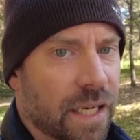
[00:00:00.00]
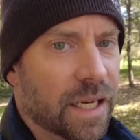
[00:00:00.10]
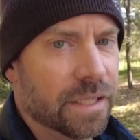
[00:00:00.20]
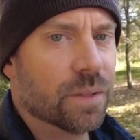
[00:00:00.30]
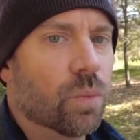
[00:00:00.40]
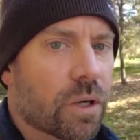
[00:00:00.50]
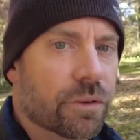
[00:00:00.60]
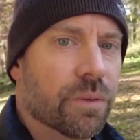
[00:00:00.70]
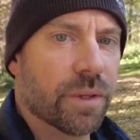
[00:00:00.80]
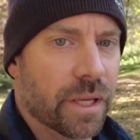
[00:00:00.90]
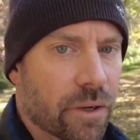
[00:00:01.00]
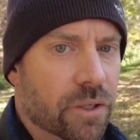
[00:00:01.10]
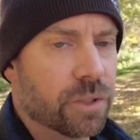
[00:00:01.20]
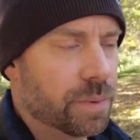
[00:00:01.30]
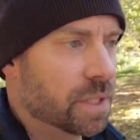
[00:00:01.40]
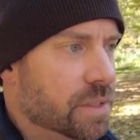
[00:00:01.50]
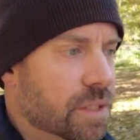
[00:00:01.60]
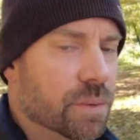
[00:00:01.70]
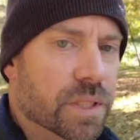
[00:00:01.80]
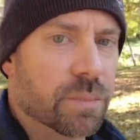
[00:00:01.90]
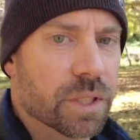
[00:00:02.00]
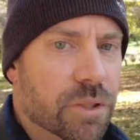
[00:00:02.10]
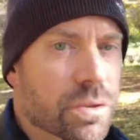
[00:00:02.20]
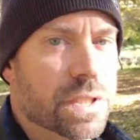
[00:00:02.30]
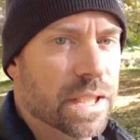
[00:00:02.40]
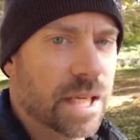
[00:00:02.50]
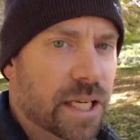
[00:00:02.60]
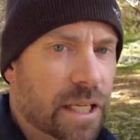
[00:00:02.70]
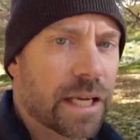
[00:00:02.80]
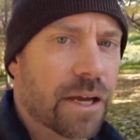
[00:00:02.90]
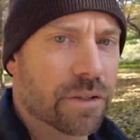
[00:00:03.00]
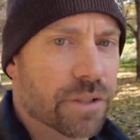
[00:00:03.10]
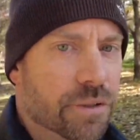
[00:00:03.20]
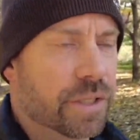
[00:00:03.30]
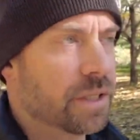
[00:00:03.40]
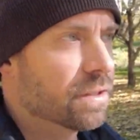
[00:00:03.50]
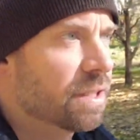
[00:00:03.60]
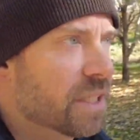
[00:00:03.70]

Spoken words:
didn't walk through that arch because there was someone interesting hanging out under there.